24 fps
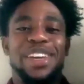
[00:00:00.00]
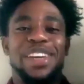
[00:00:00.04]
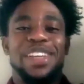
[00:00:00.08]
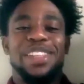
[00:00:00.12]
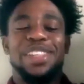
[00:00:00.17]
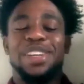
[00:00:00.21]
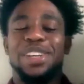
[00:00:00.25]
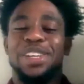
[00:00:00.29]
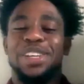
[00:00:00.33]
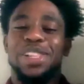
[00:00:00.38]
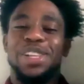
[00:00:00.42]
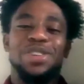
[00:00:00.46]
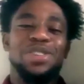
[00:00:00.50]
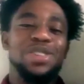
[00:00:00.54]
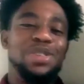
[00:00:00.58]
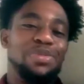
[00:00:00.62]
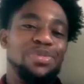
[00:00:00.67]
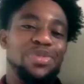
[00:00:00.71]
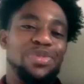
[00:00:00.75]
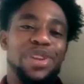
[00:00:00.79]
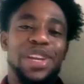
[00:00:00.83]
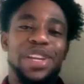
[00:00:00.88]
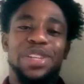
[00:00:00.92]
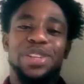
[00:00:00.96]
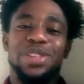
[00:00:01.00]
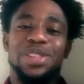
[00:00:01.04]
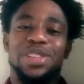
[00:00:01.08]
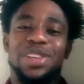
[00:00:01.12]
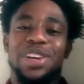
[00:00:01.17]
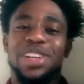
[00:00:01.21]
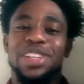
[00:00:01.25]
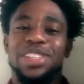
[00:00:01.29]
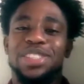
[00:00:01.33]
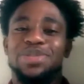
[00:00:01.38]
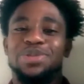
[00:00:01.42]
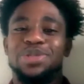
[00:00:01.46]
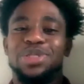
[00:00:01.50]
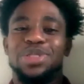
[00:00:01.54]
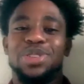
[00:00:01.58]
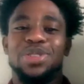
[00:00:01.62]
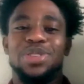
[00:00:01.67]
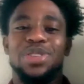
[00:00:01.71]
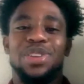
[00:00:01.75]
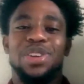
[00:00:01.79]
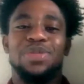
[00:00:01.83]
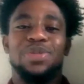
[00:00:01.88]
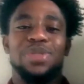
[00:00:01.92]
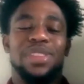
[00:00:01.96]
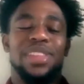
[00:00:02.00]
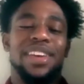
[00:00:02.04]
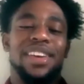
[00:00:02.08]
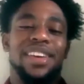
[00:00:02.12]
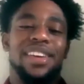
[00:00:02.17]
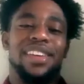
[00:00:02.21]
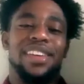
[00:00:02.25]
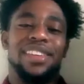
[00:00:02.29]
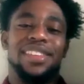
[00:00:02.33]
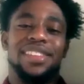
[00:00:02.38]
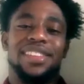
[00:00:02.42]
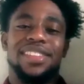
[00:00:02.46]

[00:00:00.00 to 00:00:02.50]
the clothing brand you launched. What's going on with that?